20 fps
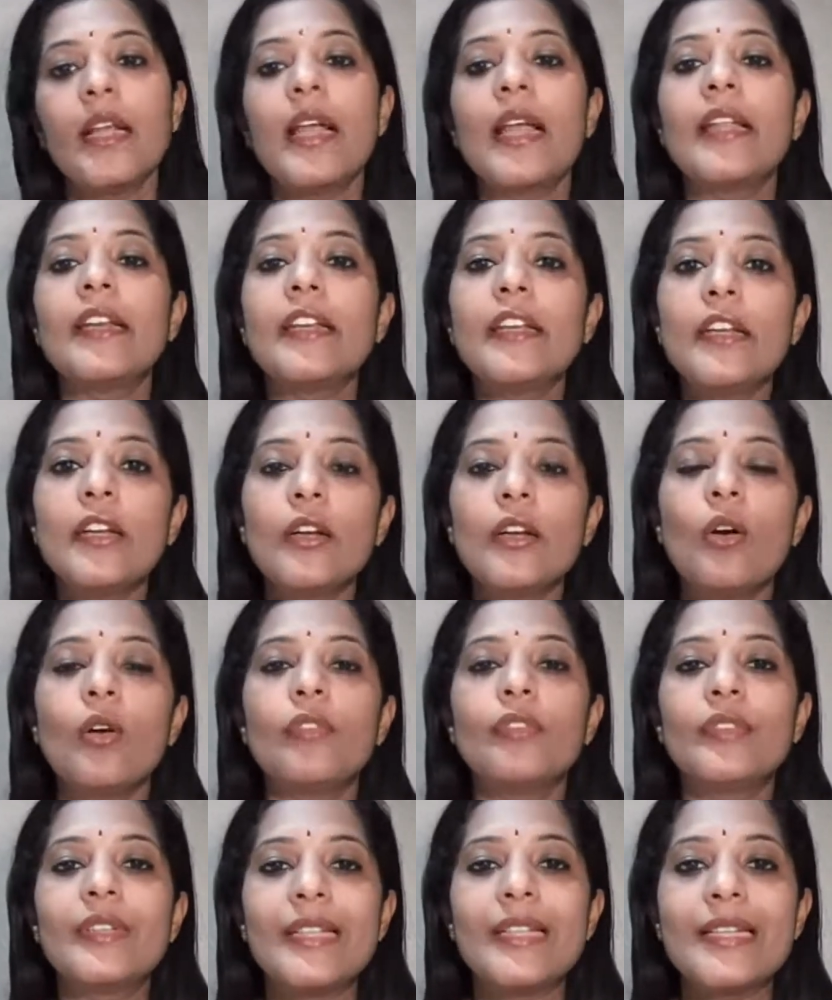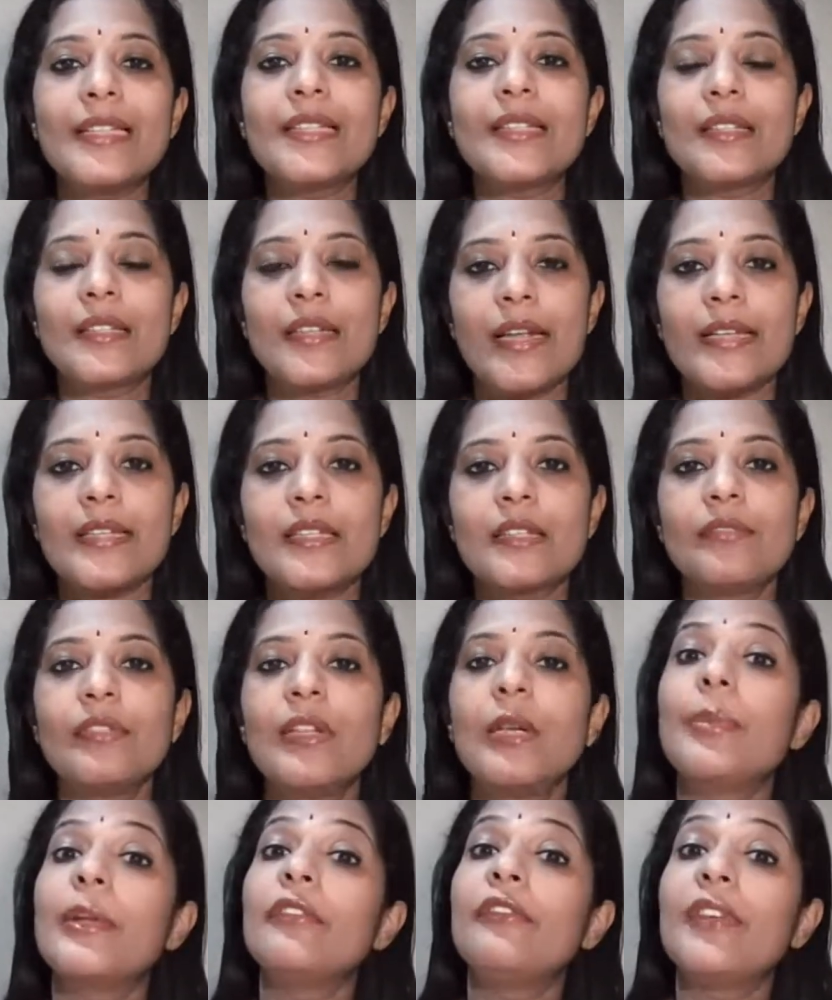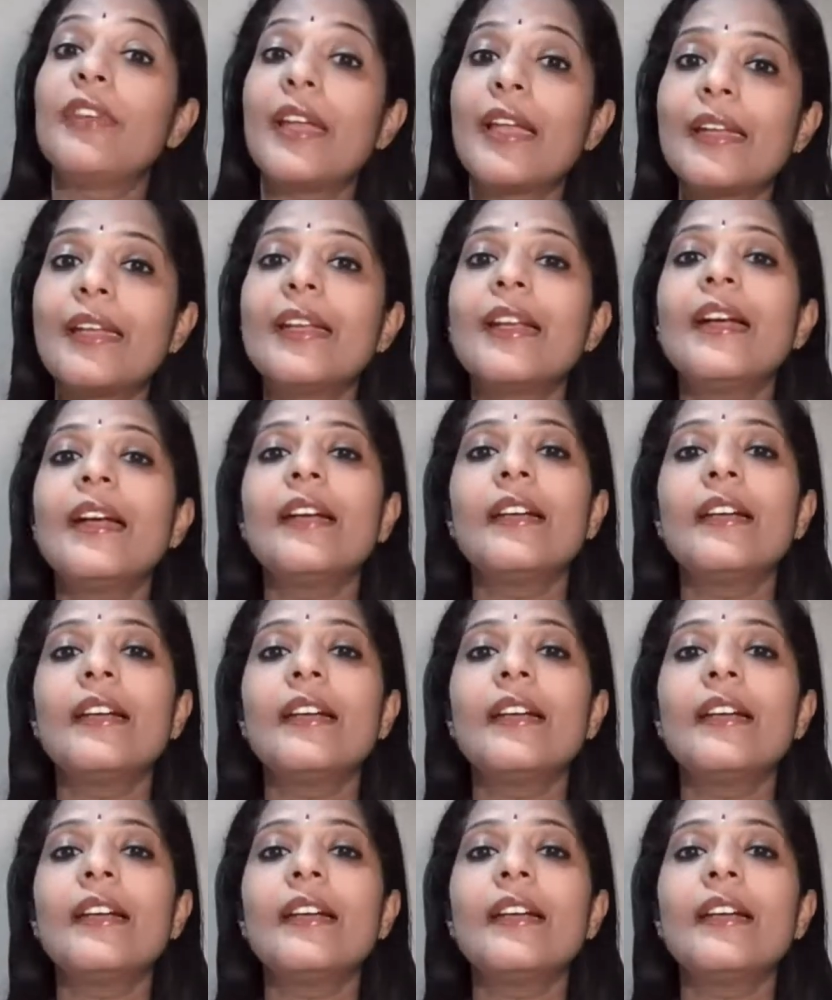any of these tests will be varying